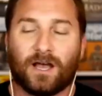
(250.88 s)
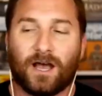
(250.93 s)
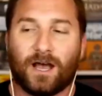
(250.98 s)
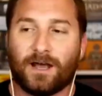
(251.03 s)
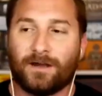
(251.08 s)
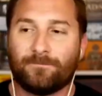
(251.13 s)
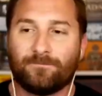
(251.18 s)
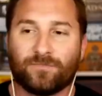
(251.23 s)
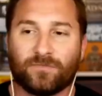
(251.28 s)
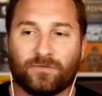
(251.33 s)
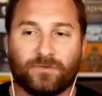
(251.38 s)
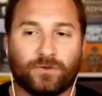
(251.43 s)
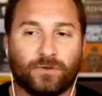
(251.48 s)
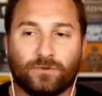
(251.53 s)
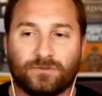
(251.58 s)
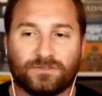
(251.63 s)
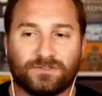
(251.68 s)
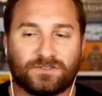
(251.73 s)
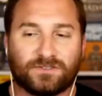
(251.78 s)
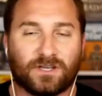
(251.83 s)
um,
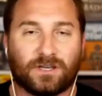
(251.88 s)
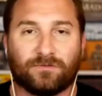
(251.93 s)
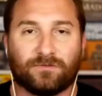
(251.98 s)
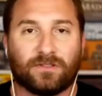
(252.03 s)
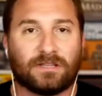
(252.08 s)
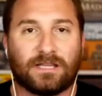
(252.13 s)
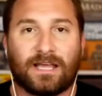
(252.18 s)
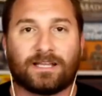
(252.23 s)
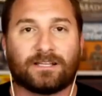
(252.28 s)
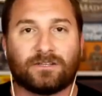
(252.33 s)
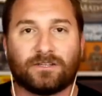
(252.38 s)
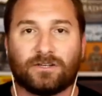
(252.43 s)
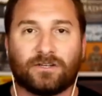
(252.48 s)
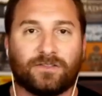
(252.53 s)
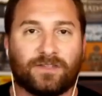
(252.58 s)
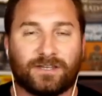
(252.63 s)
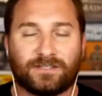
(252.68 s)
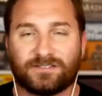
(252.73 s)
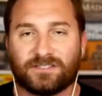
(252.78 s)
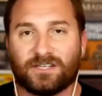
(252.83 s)
views of the likelihood
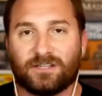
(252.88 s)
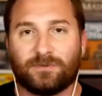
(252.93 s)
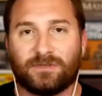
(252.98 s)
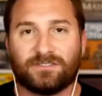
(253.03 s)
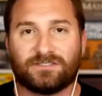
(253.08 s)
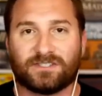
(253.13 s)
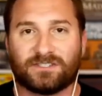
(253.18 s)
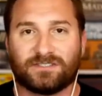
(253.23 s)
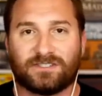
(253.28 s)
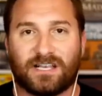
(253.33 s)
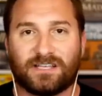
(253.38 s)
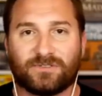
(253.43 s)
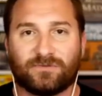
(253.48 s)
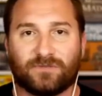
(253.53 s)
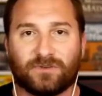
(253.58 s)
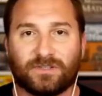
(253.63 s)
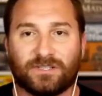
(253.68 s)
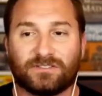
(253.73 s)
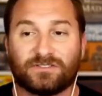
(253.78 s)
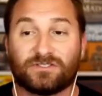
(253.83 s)
that it's going to be
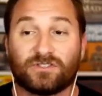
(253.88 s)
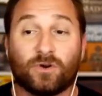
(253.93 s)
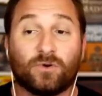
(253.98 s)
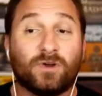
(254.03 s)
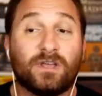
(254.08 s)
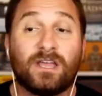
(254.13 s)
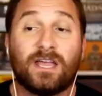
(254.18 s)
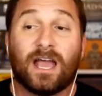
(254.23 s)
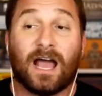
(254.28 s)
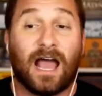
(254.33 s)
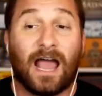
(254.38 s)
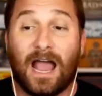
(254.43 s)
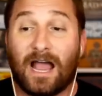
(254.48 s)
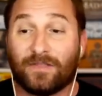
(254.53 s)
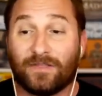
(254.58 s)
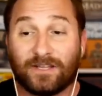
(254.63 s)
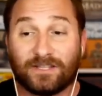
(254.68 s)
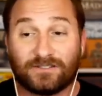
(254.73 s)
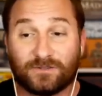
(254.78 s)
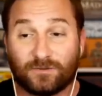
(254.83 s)
successful. And so I, I think